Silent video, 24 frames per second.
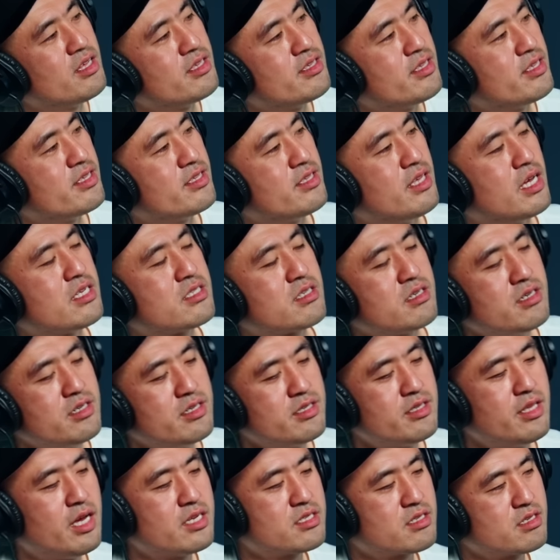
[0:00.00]
Nah, that's what?
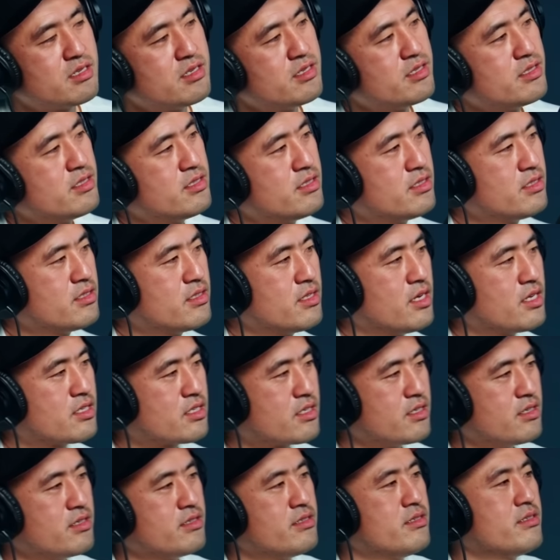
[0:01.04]
good. That's good.
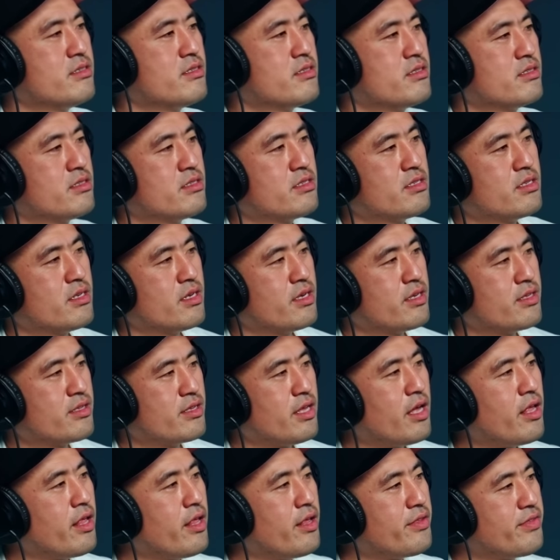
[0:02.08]
That's good.
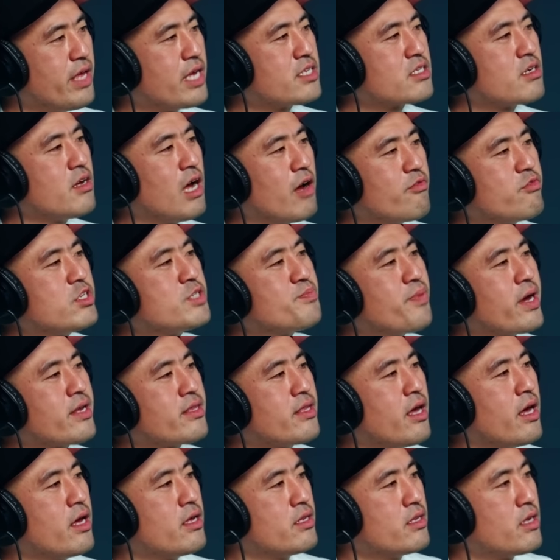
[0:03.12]
Nah, that's good. I
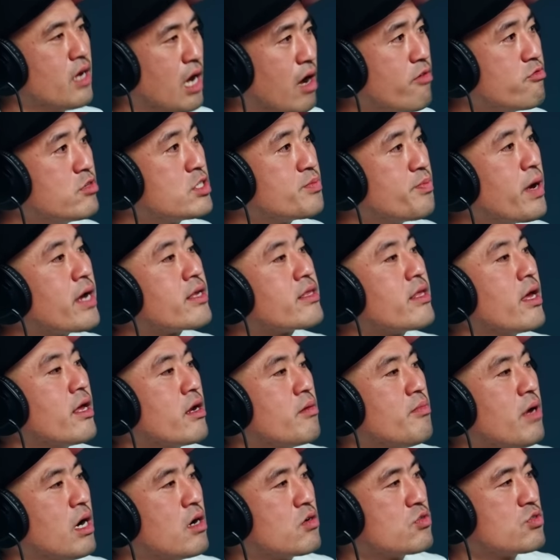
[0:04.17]
respect that. Seen I respect
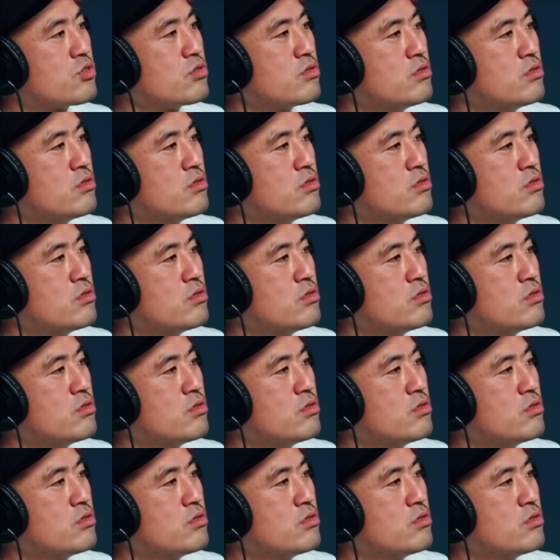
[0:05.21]
that face, about